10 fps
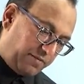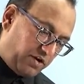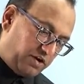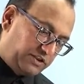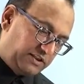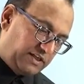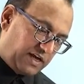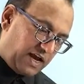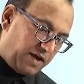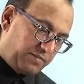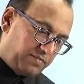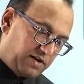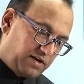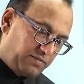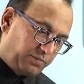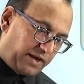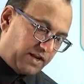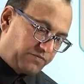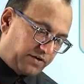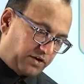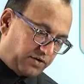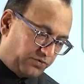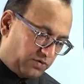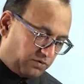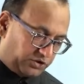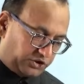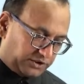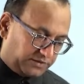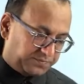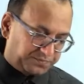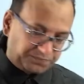terminology, I am putting in front of you a question,